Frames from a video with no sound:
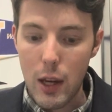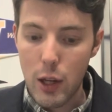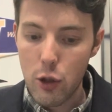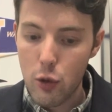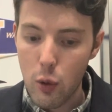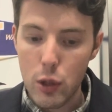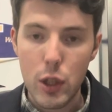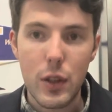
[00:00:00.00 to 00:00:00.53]

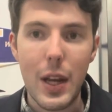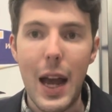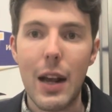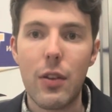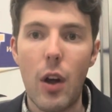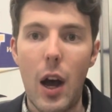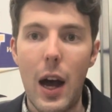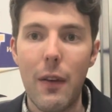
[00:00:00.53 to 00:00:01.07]
Georgia Tech's
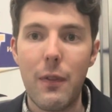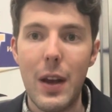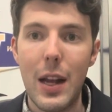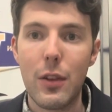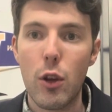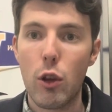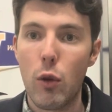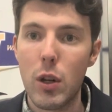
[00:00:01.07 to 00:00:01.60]
offense
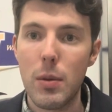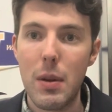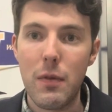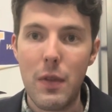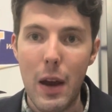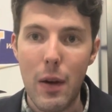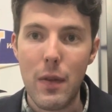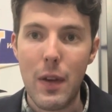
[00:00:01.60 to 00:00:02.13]
going to be
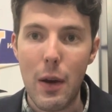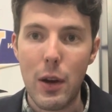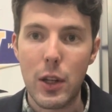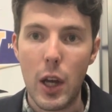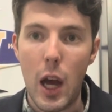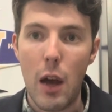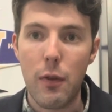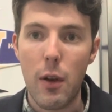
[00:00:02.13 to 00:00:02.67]
very, very
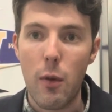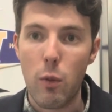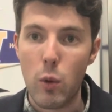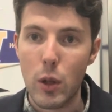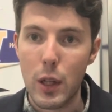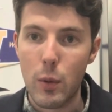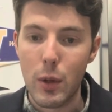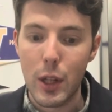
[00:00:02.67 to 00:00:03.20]
tough,
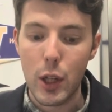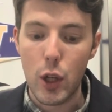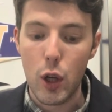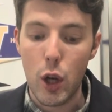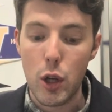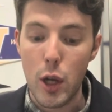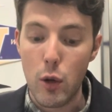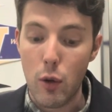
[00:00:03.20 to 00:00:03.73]
really, really
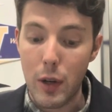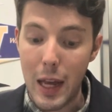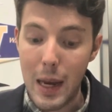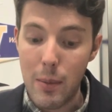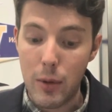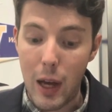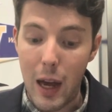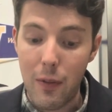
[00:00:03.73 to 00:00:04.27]
good. Notre
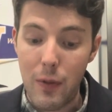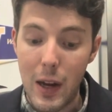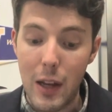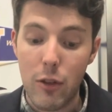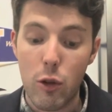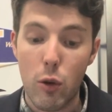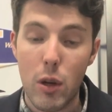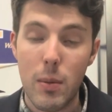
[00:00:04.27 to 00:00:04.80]
Dame's offense
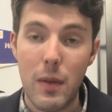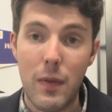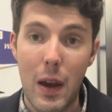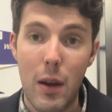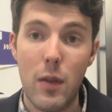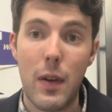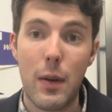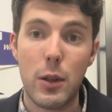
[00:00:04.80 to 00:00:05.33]
going to be very,
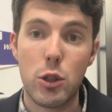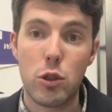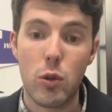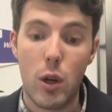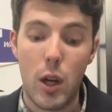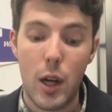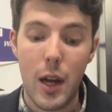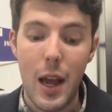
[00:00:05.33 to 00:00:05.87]
very
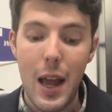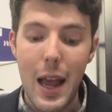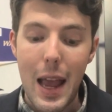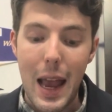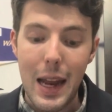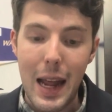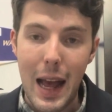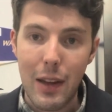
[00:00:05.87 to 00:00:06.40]
strong.
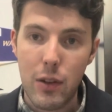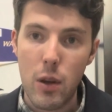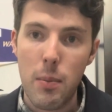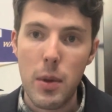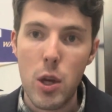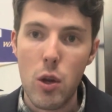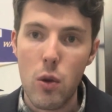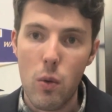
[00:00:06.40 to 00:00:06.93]
And
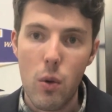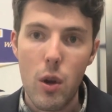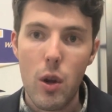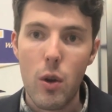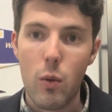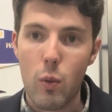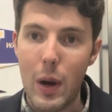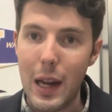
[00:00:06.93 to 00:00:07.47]
SMU,
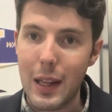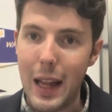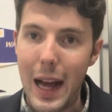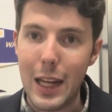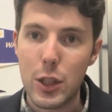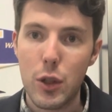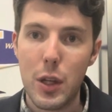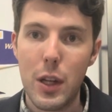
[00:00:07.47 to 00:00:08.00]
Rhett
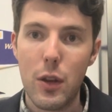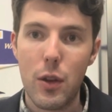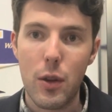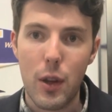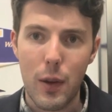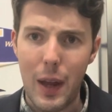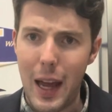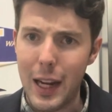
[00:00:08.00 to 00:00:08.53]
Lashley,
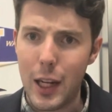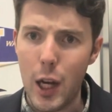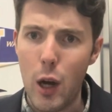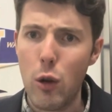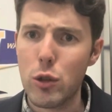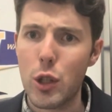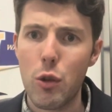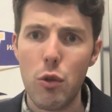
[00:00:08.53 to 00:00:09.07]
the head
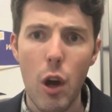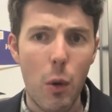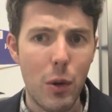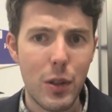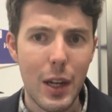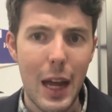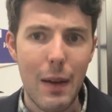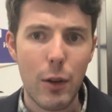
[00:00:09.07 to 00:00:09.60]
coach, you know he's
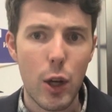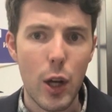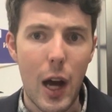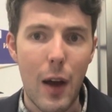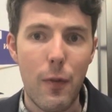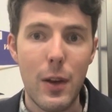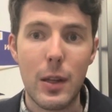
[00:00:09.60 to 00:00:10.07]
going to have a good offense.